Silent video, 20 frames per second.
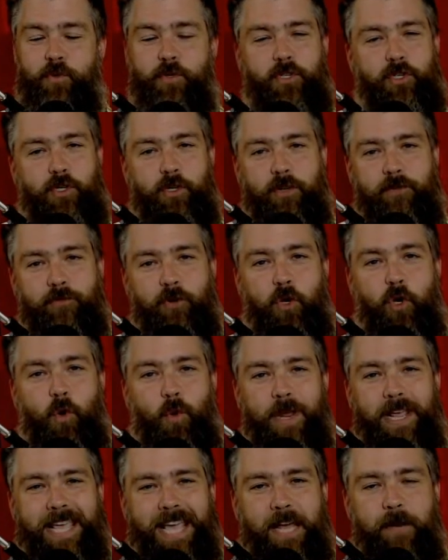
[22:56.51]
We're just looking for
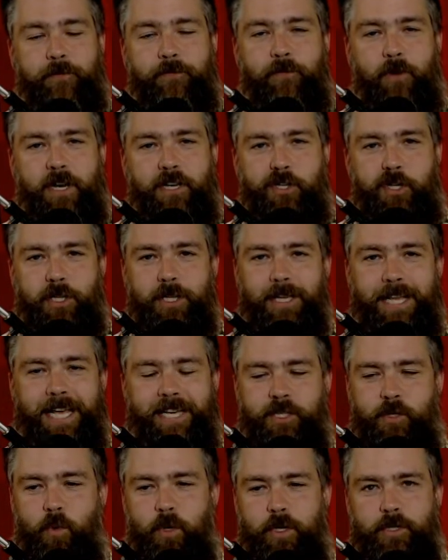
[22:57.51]
Greek and French in the
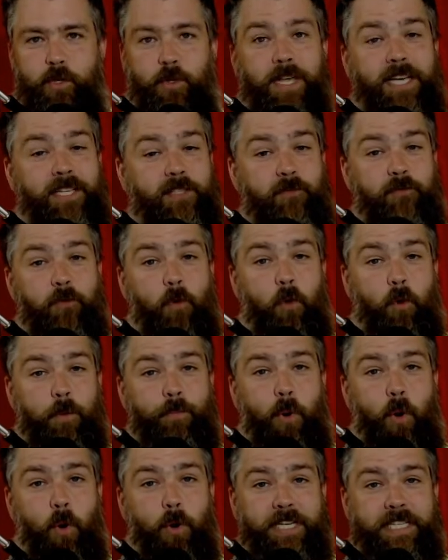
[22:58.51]
last one, so that's 4
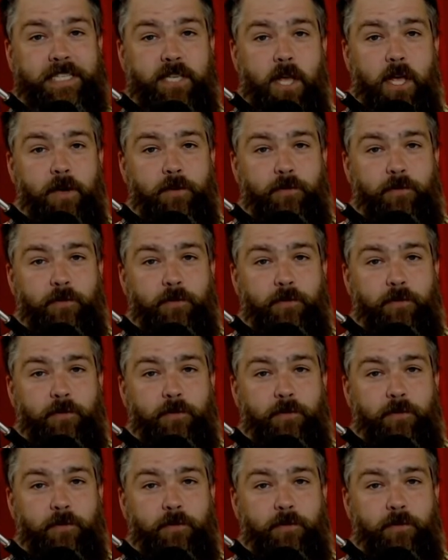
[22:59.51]
points